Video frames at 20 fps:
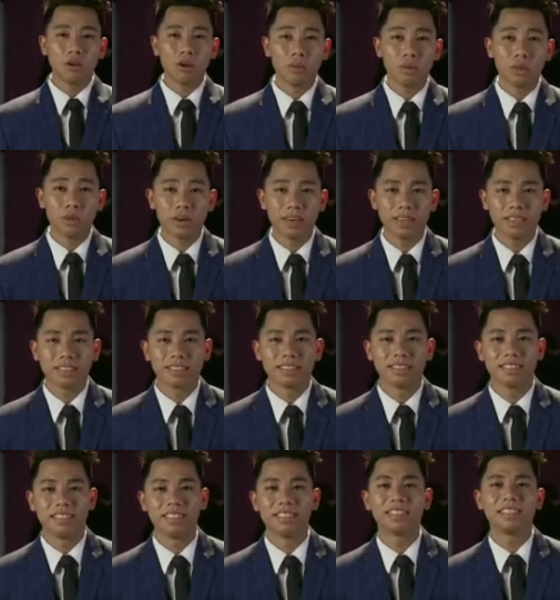Hello everyone,
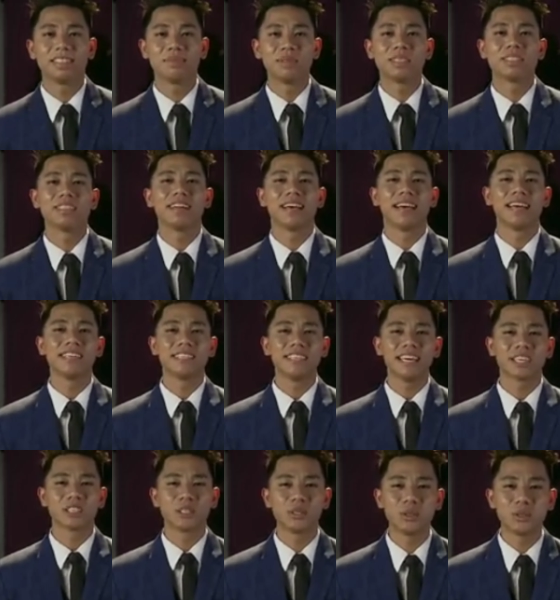this is Mr. Harry
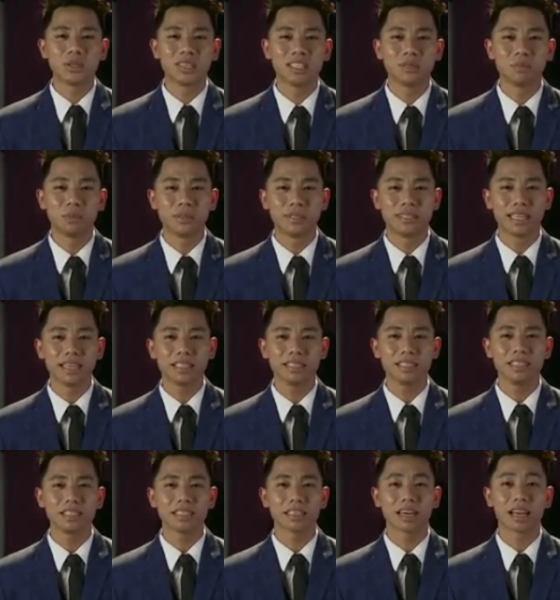Naku
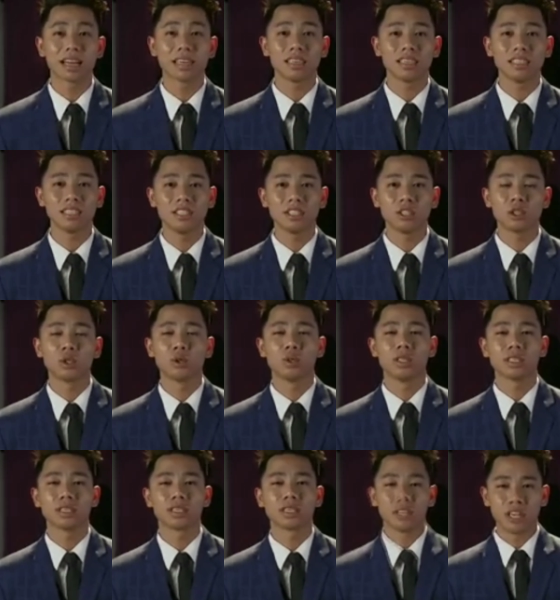representing Karadadi
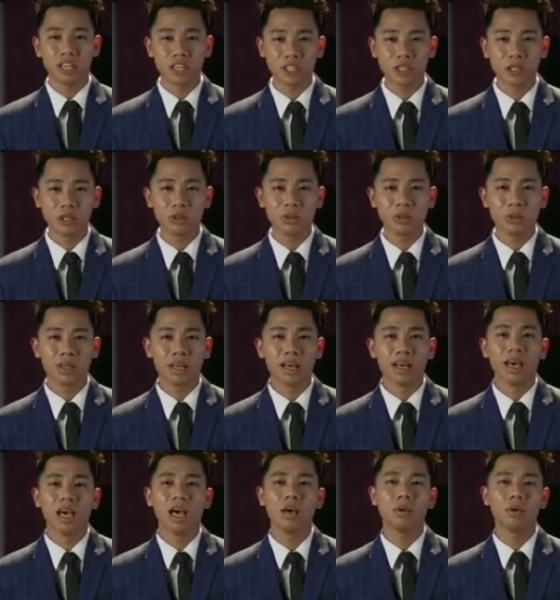district. Thank you.
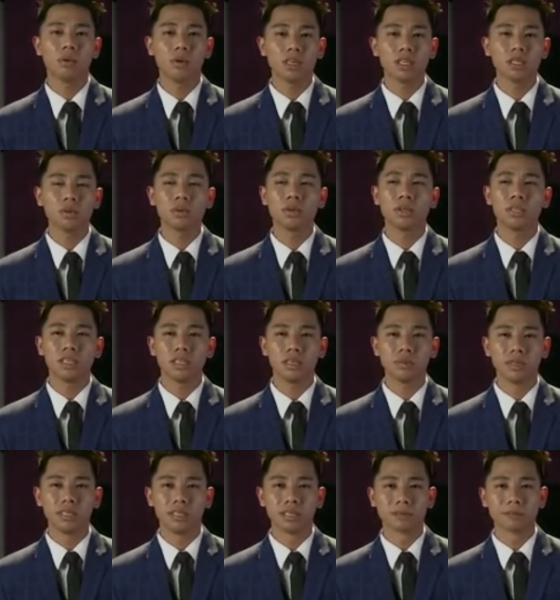Have a wonderful
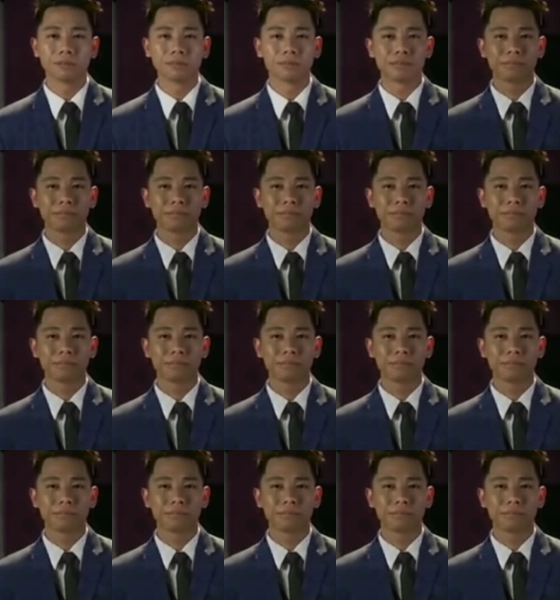evening.